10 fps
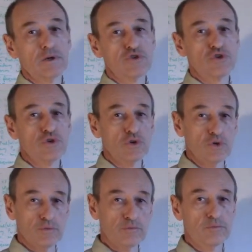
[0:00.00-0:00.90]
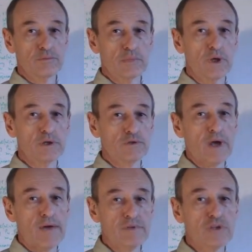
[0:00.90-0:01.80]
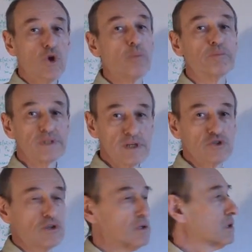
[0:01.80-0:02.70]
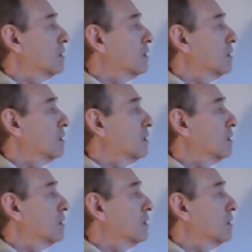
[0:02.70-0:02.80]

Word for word: to, uh, to have the top position?